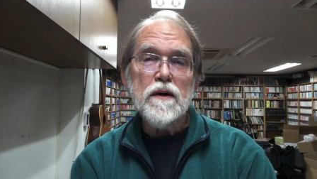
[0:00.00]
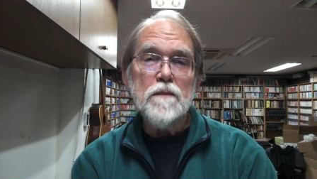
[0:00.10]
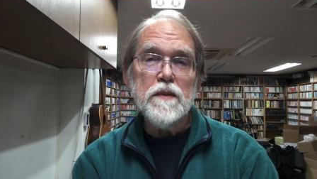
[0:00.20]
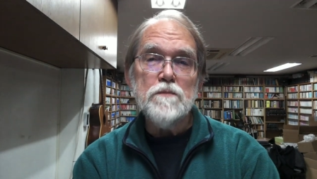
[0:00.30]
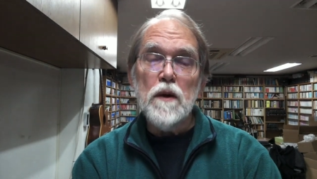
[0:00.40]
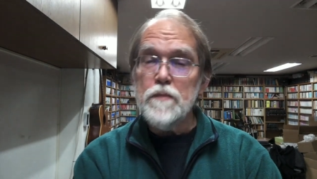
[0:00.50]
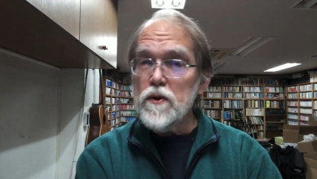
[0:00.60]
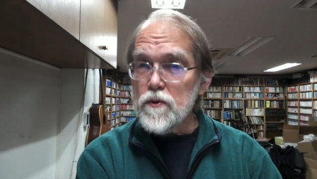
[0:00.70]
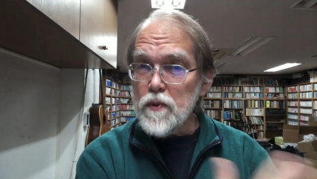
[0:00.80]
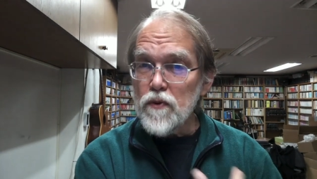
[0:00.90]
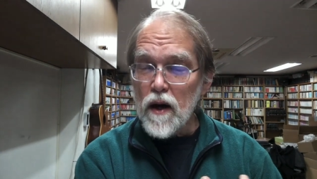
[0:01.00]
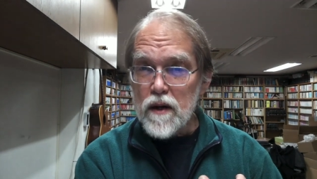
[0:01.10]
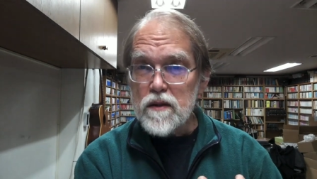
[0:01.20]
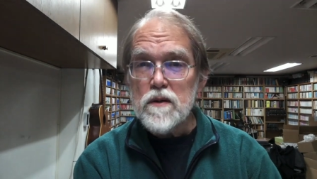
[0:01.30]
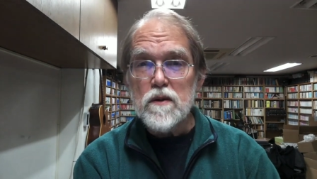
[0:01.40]
it appears both
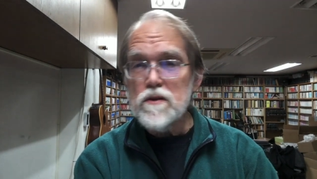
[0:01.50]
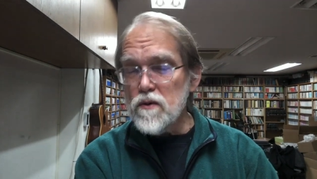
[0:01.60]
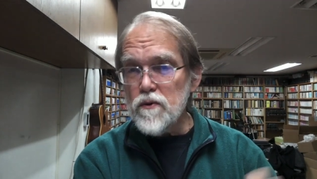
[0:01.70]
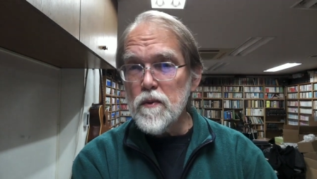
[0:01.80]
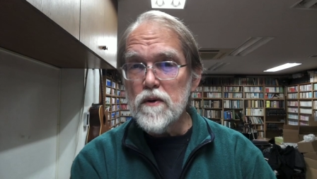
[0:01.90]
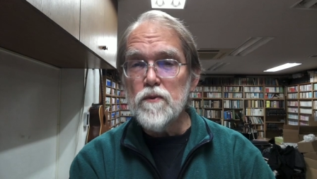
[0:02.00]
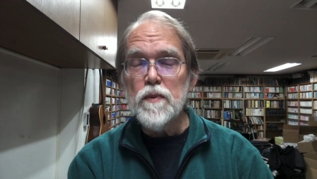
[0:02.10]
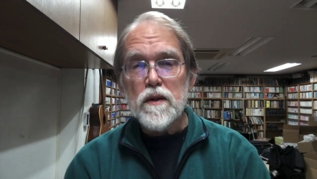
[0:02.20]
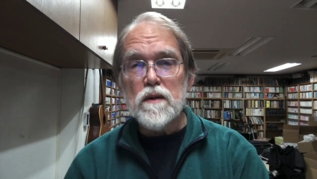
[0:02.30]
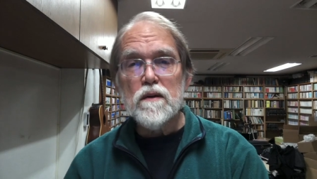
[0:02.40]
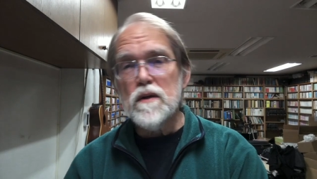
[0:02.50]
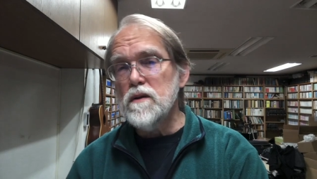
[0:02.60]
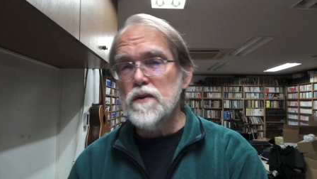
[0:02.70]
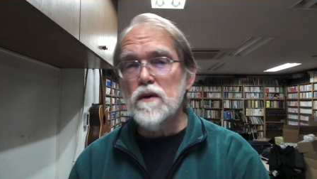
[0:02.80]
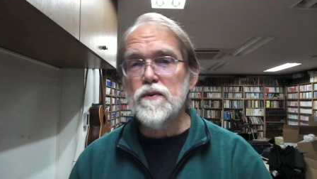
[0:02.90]
audio on your smart speaker, and
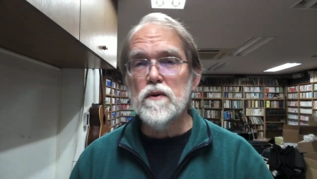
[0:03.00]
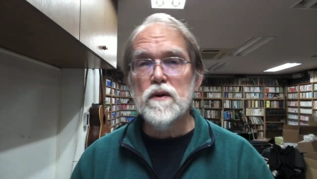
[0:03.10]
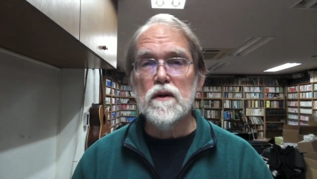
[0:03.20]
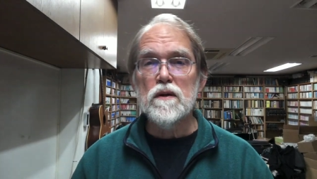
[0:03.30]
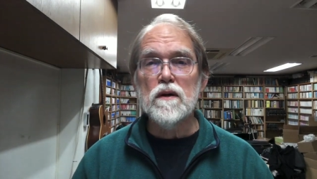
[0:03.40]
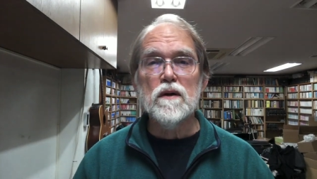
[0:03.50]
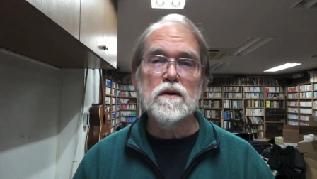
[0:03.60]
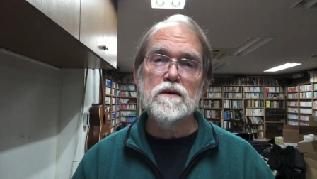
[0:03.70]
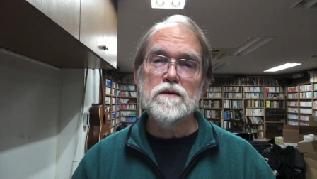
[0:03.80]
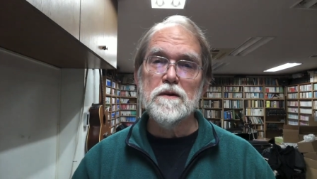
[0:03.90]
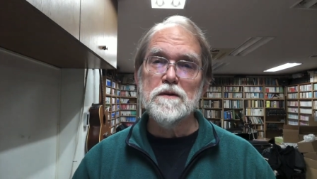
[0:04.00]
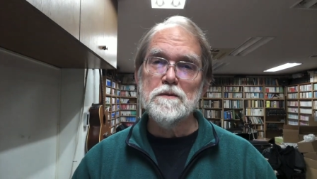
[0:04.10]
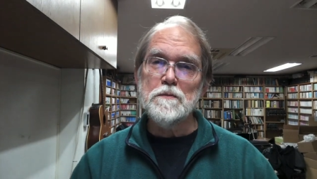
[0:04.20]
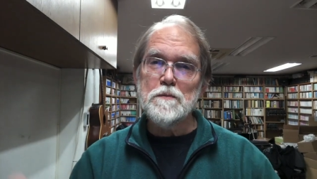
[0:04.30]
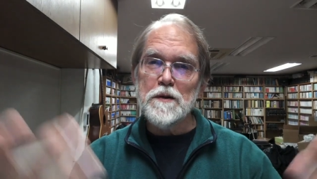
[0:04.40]
it's also
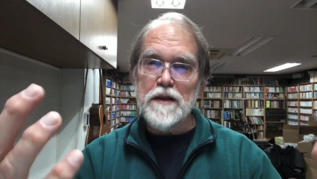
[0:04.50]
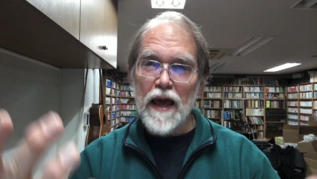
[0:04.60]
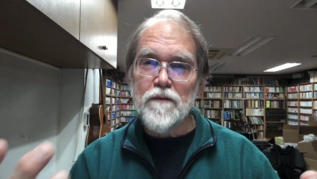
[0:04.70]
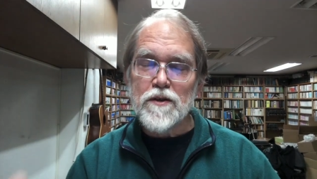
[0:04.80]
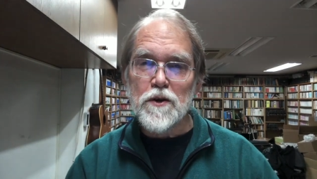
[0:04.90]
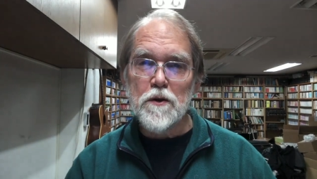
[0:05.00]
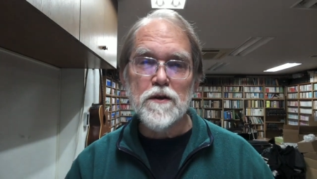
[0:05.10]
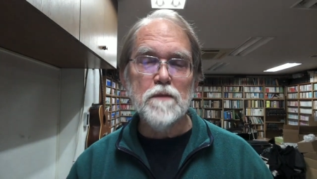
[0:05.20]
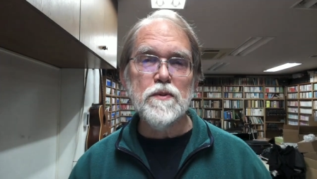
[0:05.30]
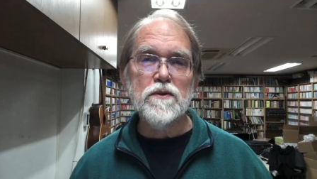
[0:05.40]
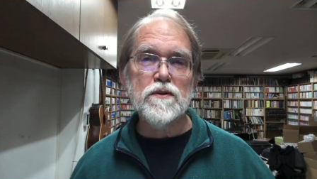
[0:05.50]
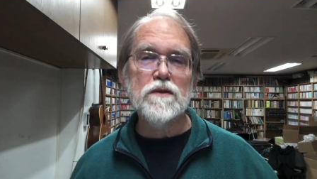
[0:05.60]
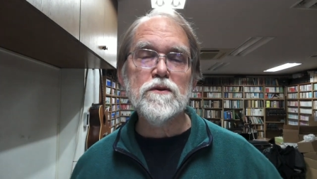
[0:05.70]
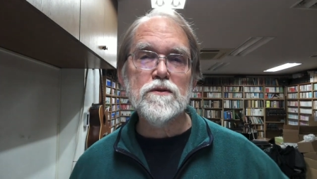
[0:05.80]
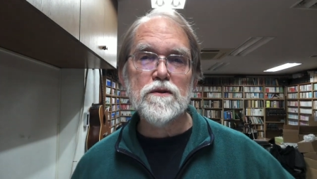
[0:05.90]
an avatar that appears
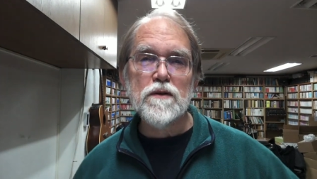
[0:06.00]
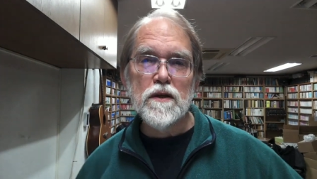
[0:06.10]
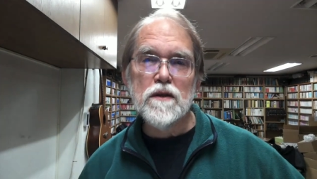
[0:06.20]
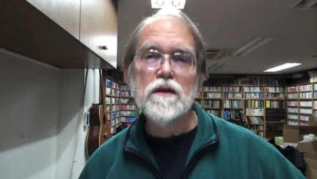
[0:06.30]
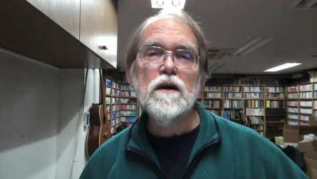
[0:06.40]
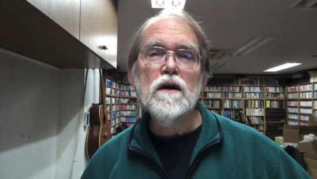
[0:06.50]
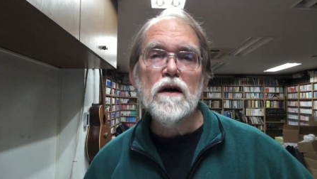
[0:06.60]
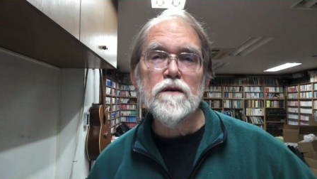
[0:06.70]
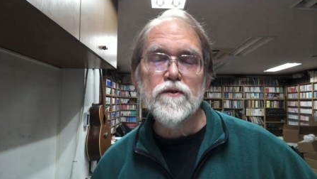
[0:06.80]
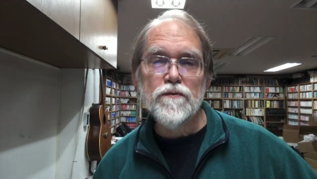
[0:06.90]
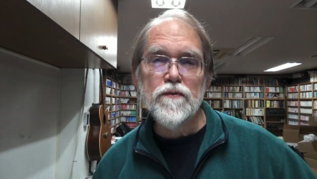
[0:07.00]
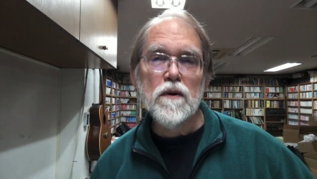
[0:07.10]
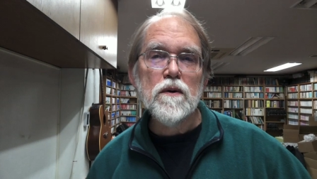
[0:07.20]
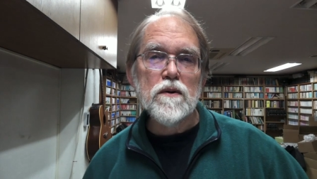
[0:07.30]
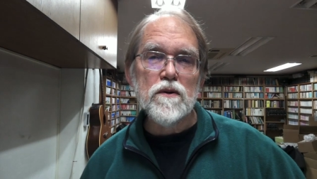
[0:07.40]
on your screen of your
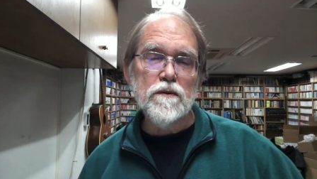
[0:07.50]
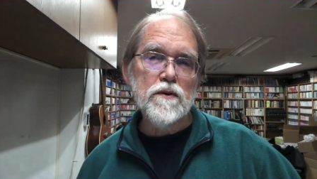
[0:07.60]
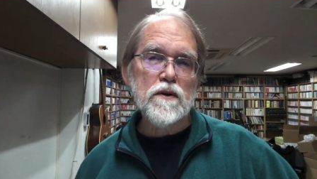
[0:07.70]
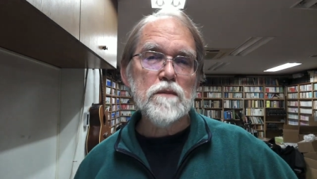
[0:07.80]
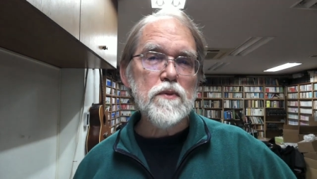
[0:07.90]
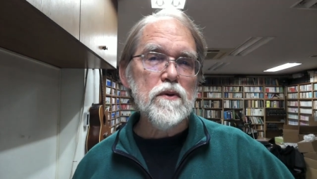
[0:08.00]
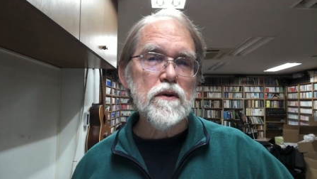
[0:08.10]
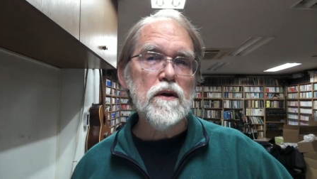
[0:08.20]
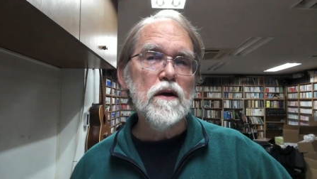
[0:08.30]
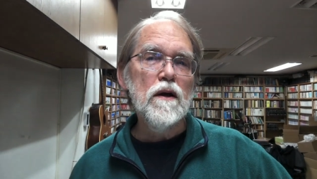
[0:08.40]
phone or of your computer,